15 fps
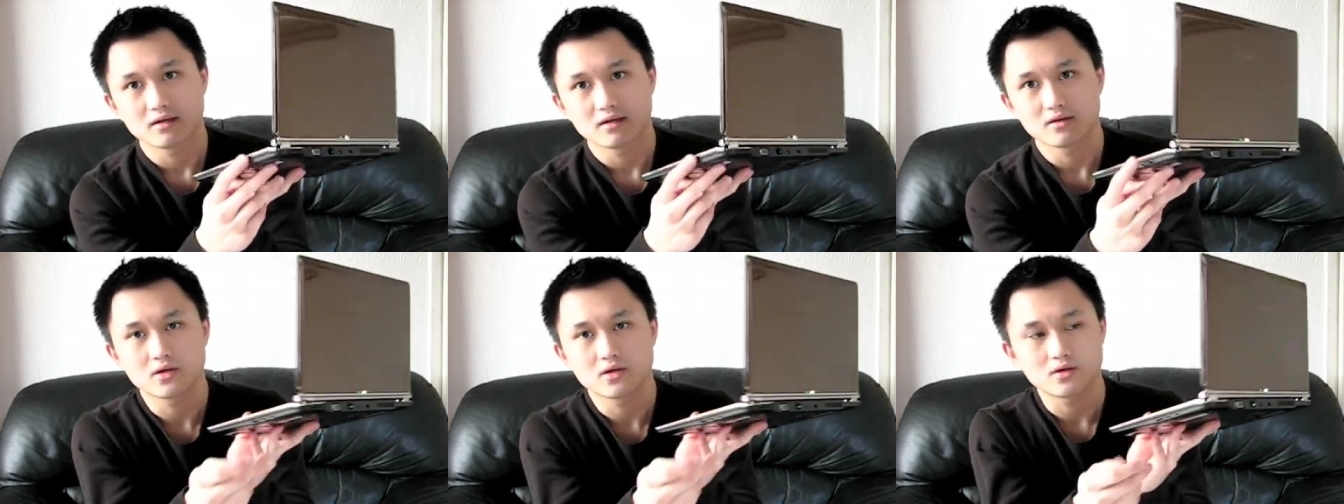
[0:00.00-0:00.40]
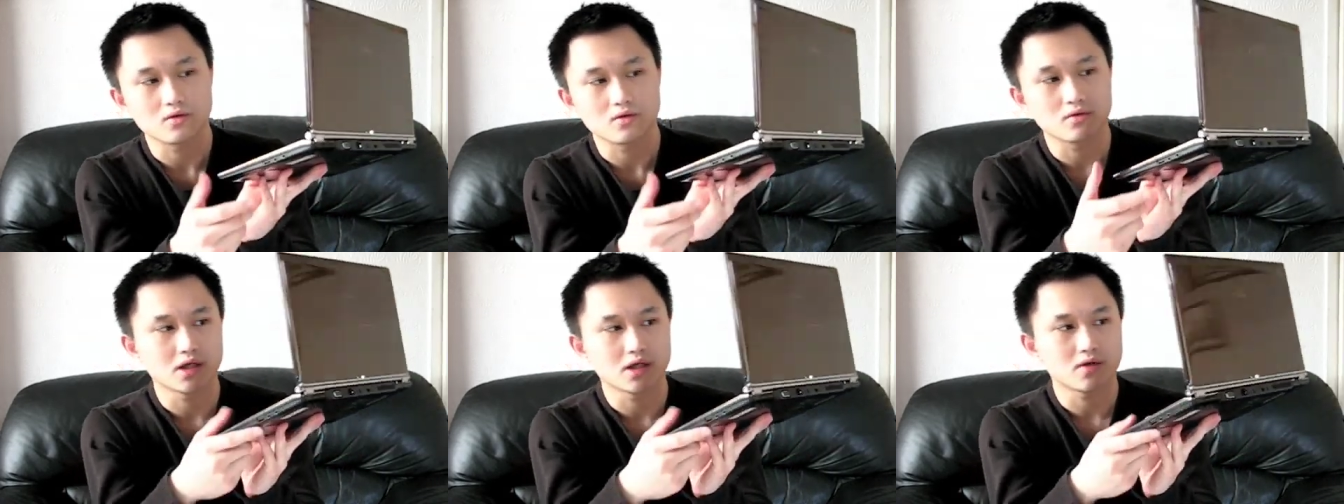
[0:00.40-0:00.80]
you've got the
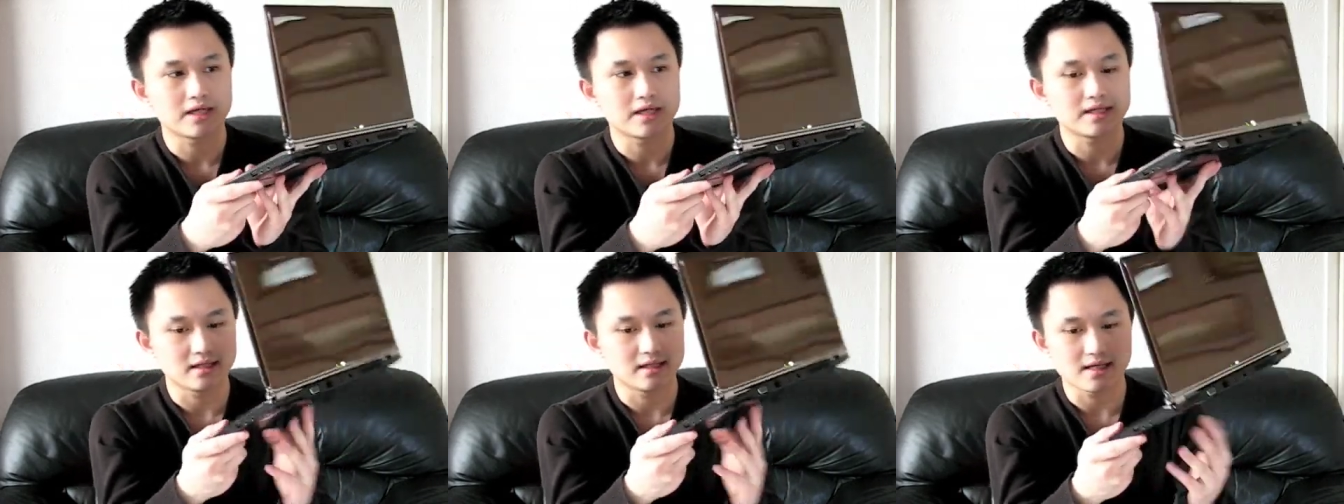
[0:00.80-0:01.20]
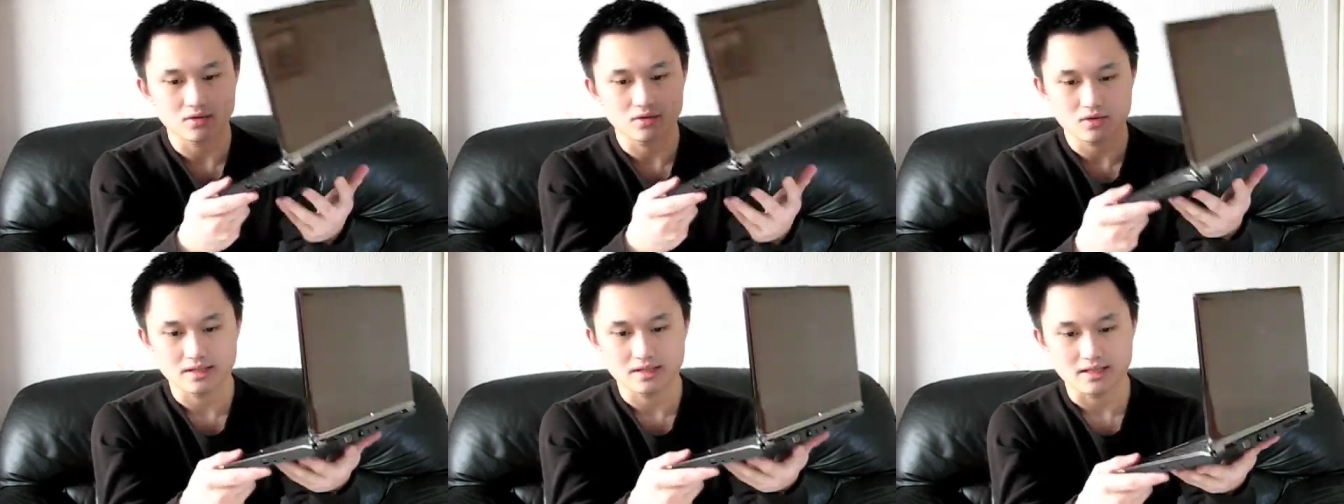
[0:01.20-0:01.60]
audio in and
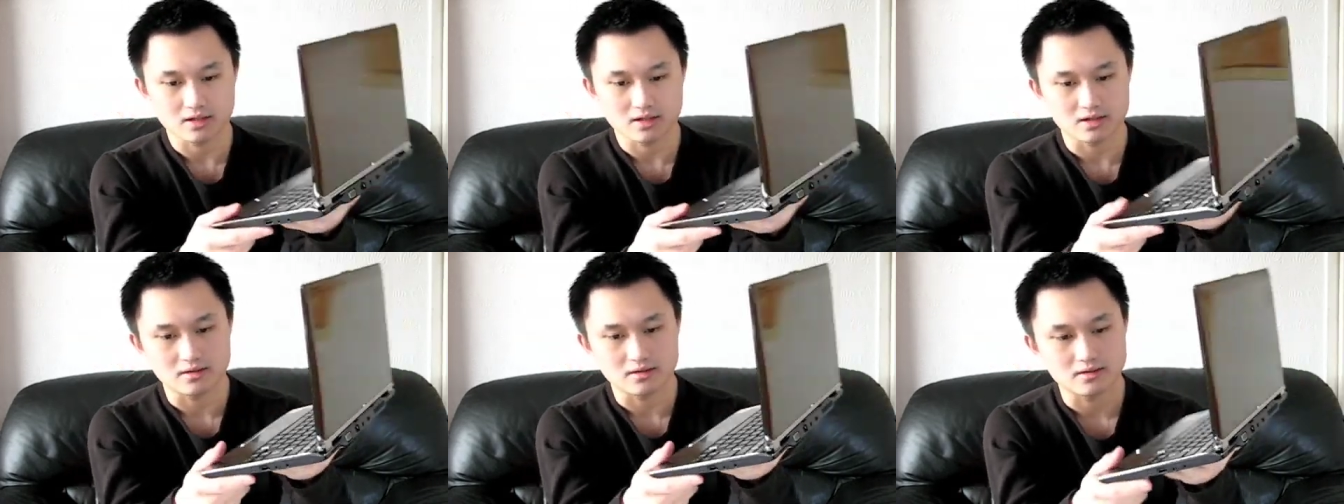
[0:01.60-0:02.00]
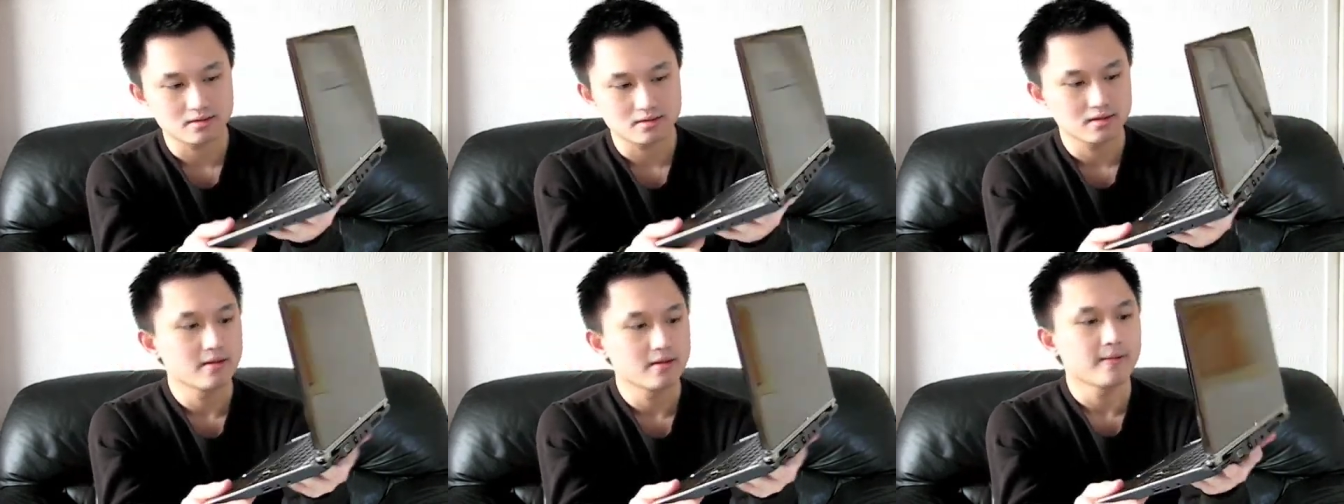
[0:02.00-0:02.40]
out
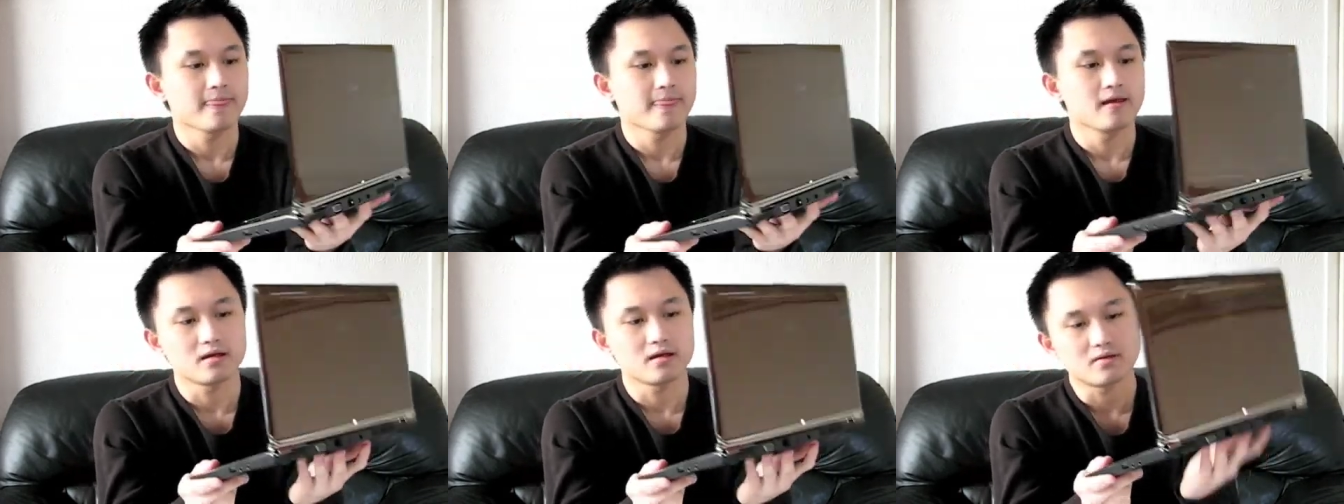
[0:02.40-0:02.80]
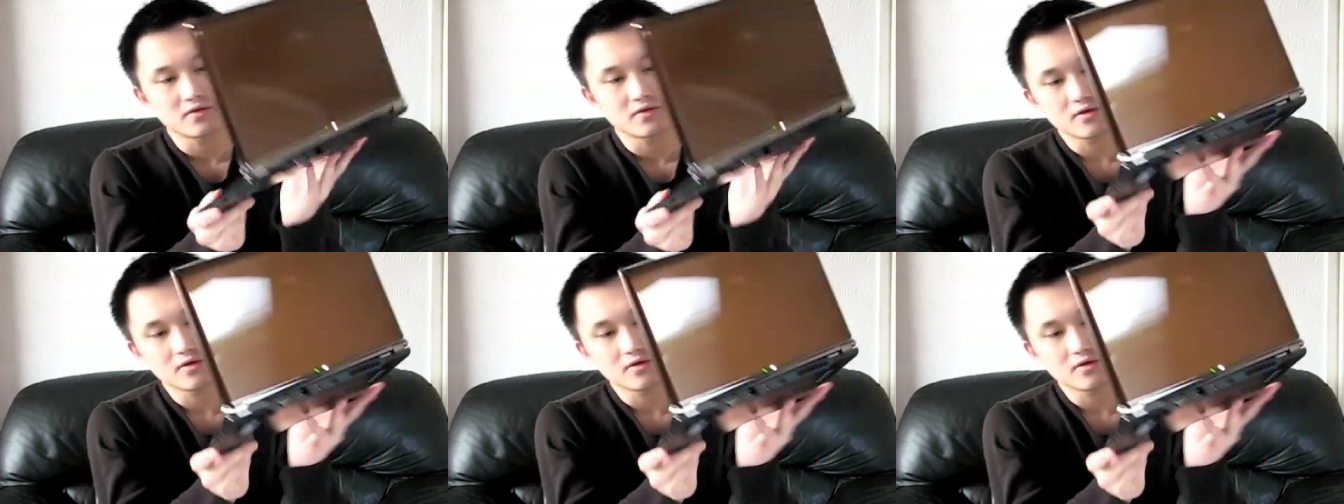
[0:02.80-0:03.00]
connections. You've